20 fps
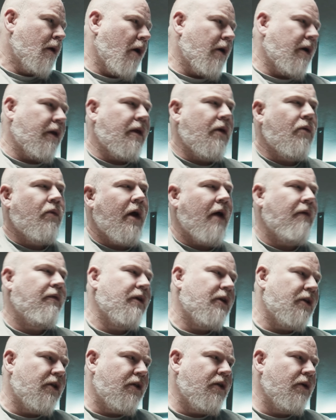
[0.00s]
Okay, then we have
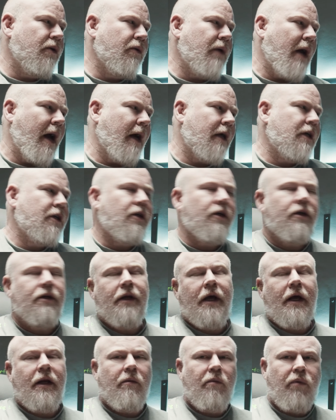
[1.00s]
the do
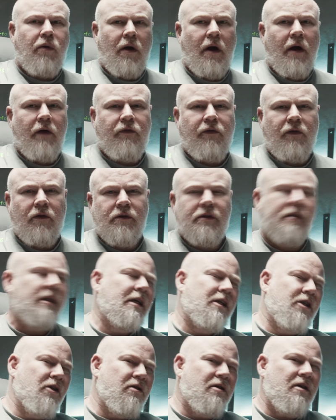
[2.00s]
action and apply filters.
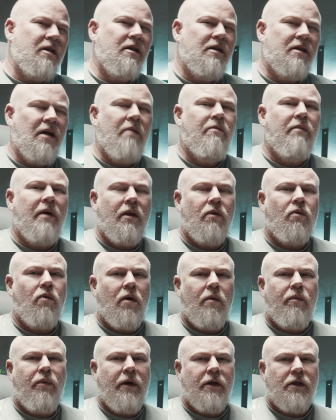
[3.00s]
That's usually done by the
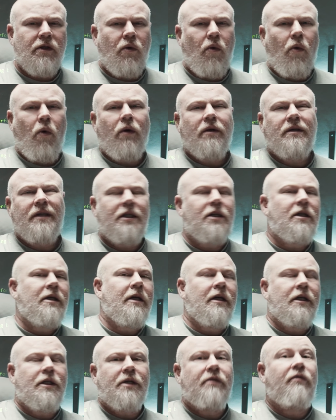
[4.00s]
WordPress core.
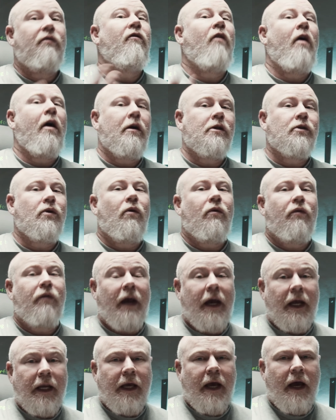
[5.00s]
Essentially, it just fires off
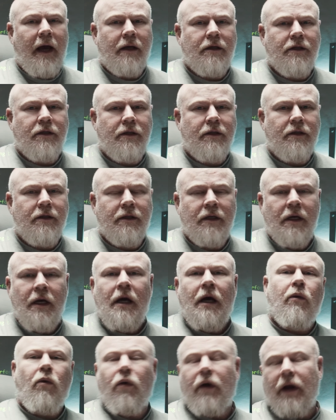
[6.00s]
any actions
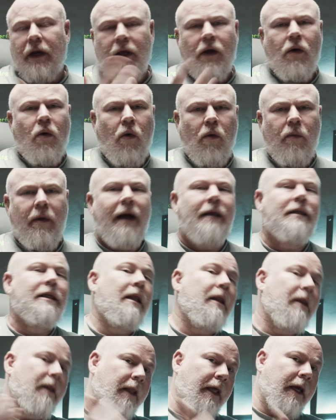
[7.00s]
or any callbacks
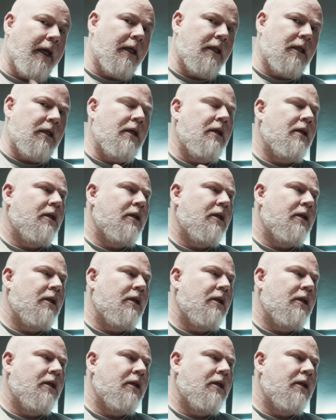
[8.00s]
linked